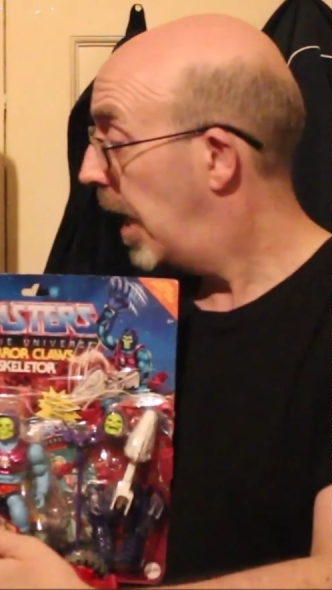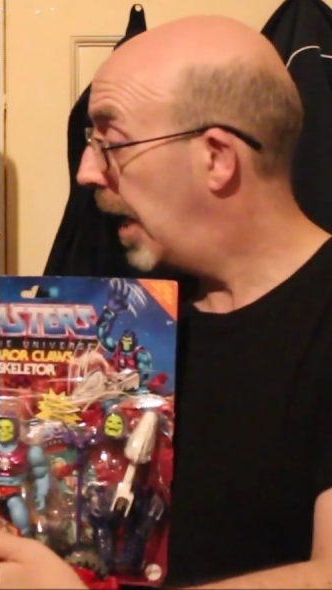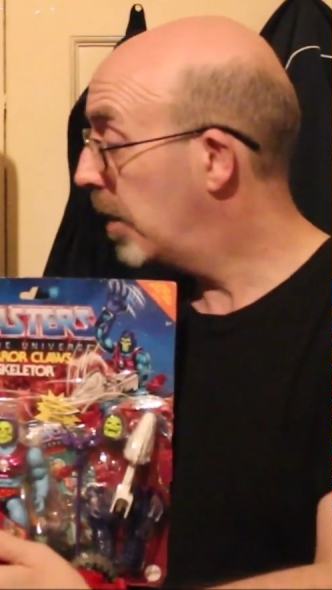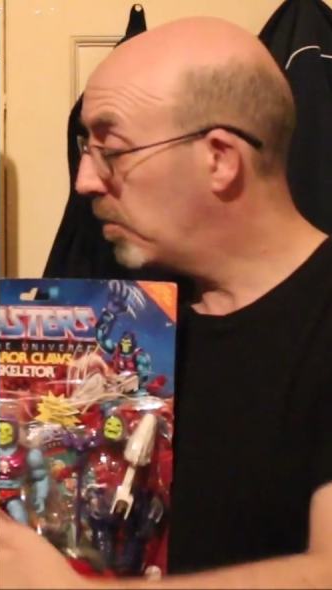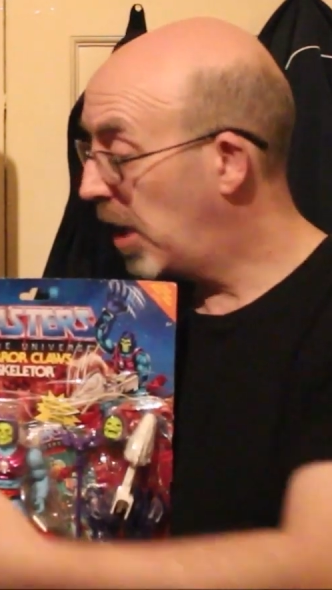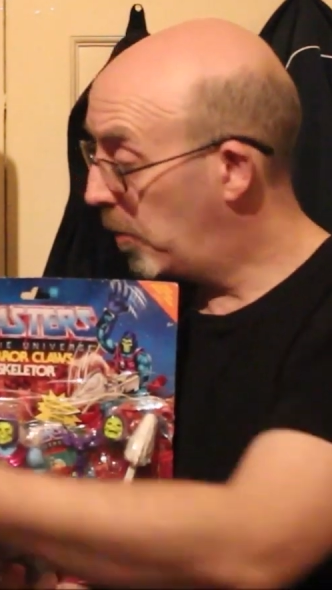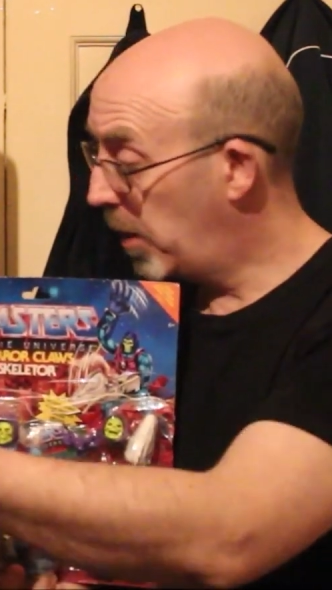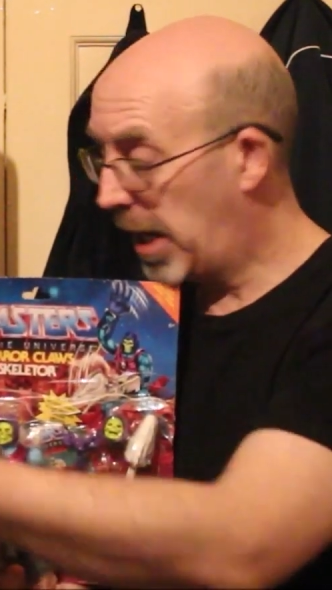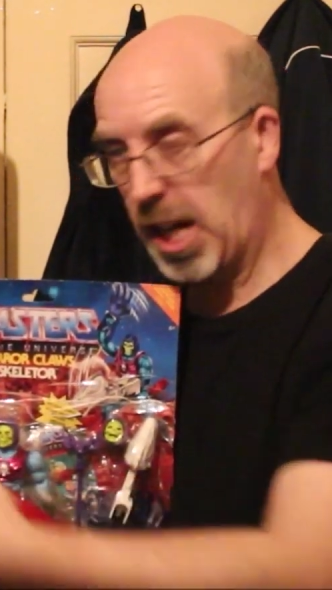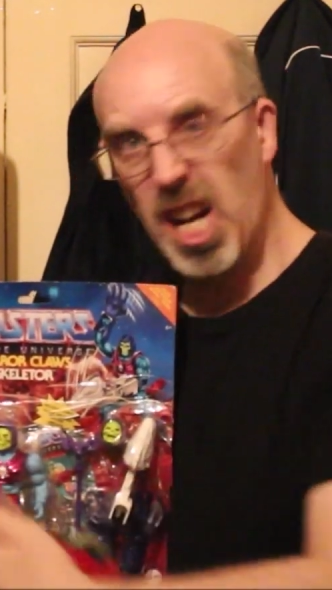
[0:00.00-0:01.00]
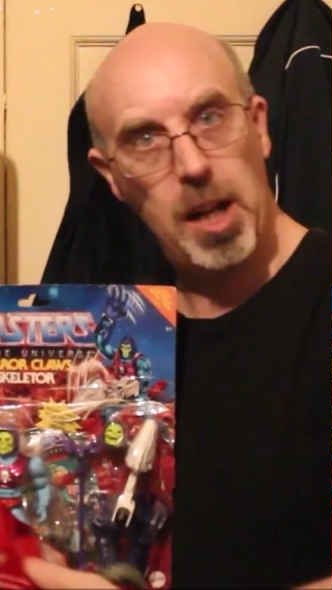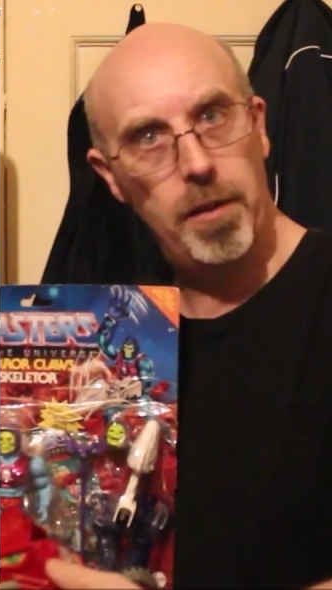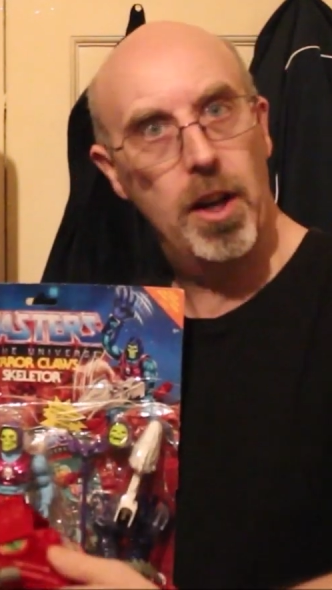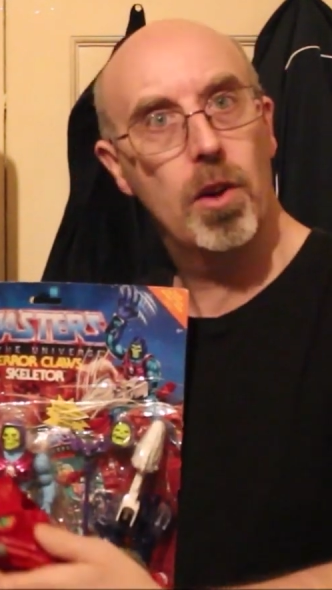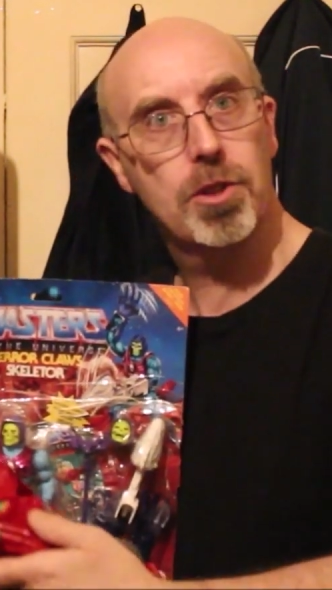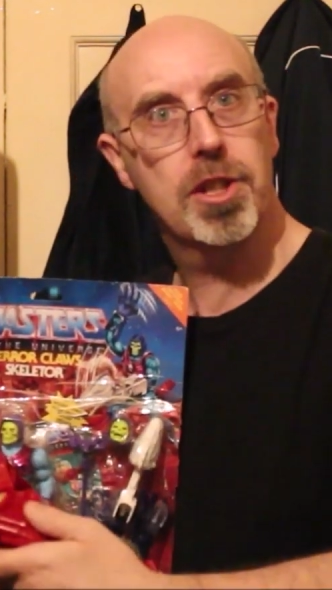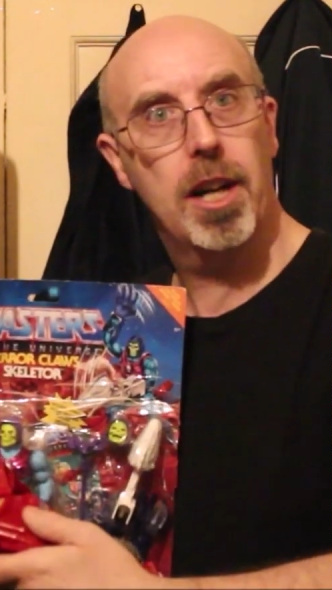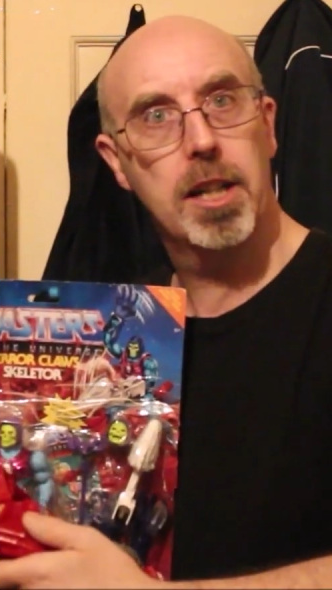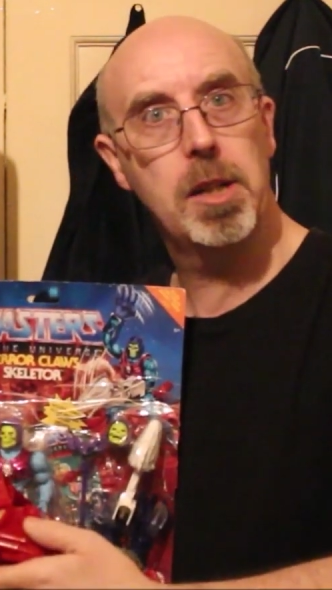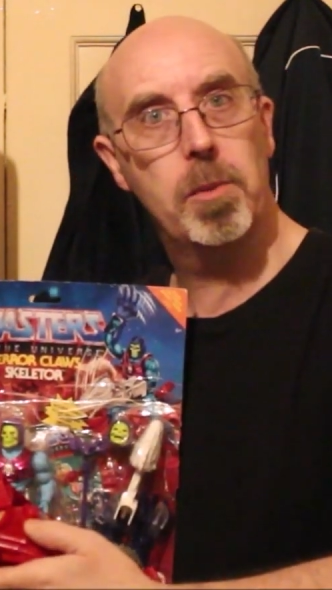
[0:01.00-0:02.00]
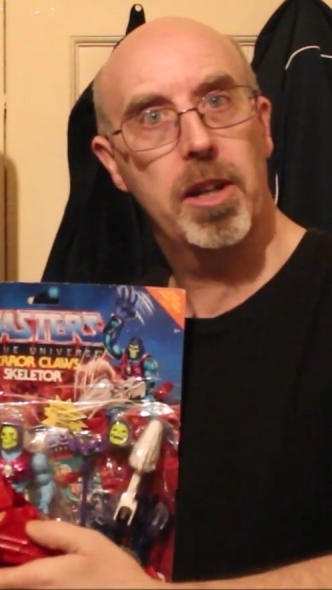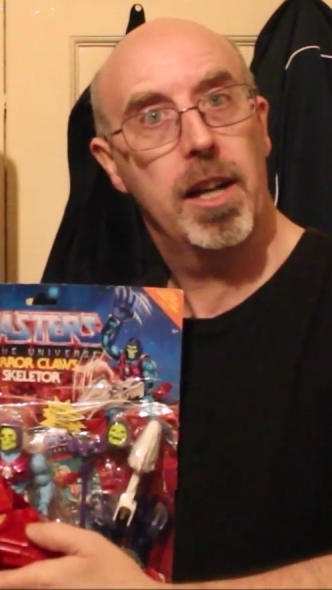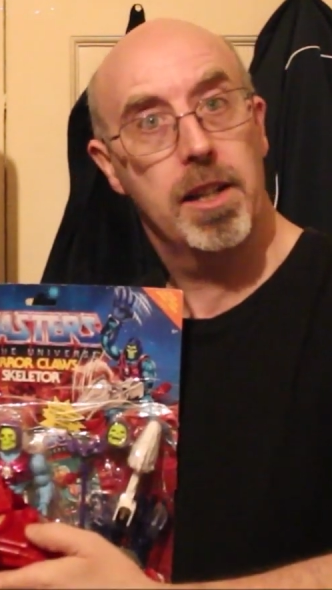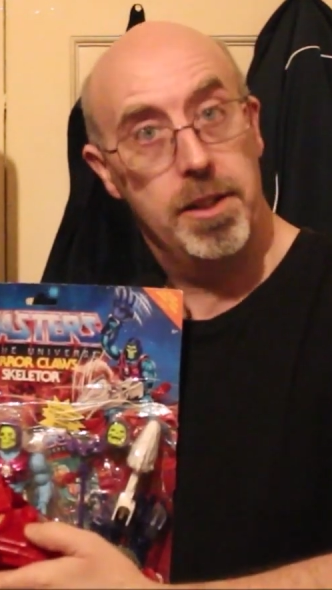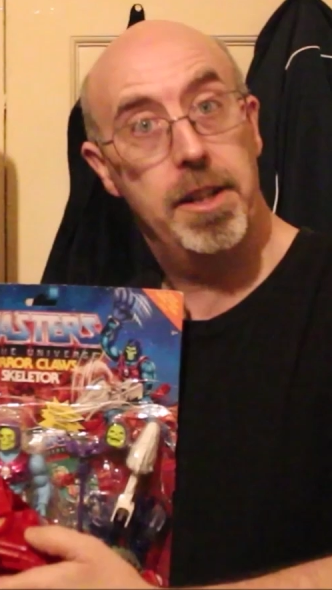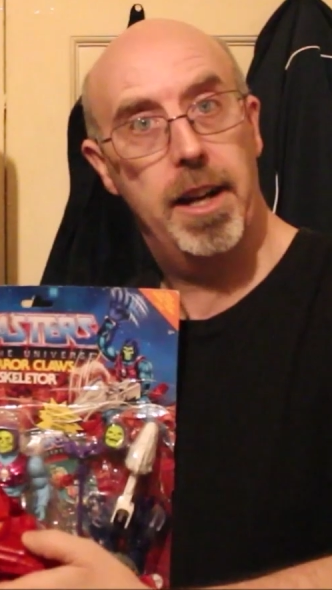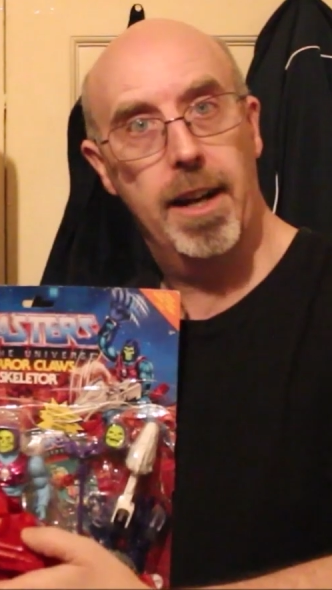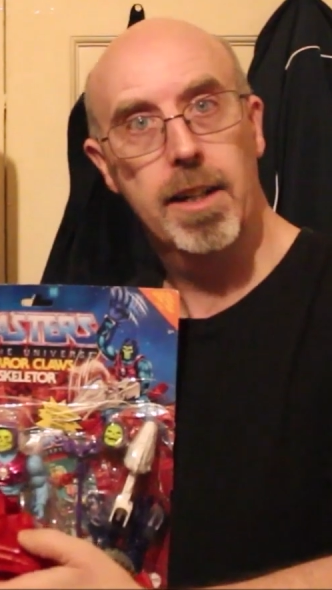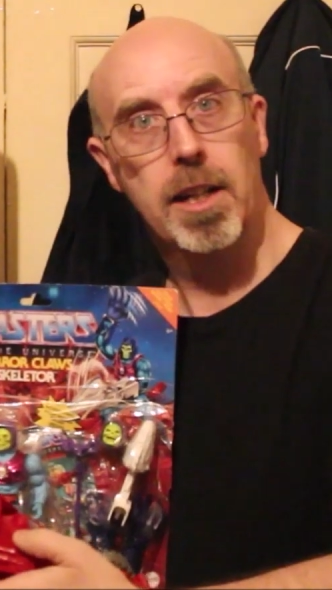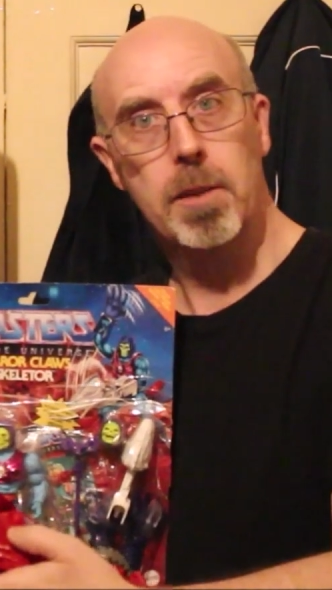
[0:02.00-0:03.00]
And yeah, we had a hell of a lot today, didn't we, eh? Yeah.